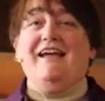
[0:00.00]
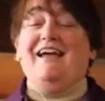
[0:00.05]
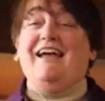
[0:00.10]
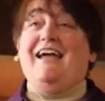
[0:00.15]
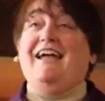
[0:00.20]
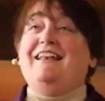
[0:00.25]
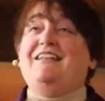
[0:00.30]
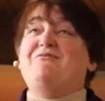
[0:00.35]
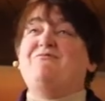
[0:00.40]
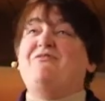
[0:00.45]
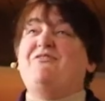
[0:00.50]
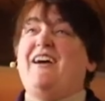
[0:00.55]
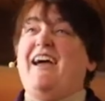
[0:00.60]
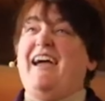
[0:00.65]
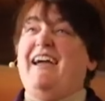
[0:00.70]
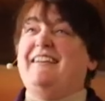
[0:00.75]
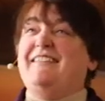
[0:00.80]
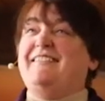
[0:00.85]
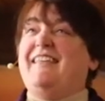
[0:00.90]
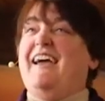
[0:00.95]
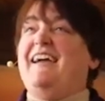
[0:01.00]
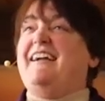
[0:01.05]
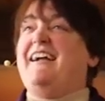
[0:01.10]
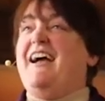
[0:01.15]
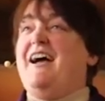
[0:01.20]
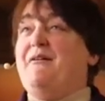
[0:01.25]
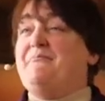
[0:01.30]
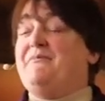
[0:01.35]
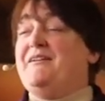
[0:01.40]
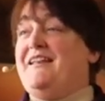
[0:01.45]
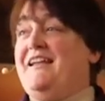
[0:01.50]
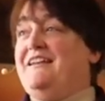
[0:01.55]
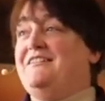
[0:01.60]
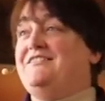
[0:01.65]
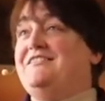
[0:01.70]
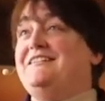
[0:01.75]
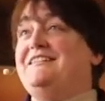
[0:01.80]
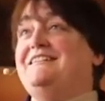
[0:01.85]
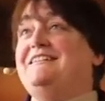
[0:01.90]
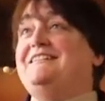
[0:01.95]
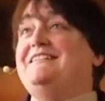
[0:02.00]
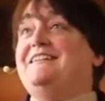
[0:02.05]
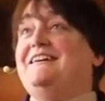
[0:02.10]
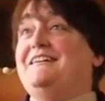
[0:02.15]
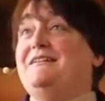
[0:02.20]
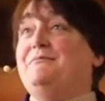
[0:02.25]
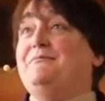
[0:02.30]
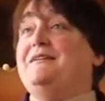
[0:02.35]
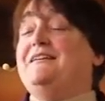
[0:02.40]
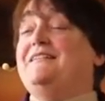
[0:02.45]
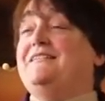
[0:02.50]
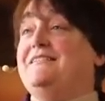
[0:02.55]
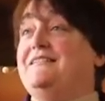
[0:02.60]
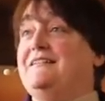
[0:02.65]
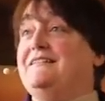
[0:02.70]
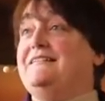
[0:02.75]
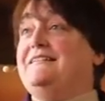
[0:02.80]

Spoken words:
And in fact, that combination is going to be a little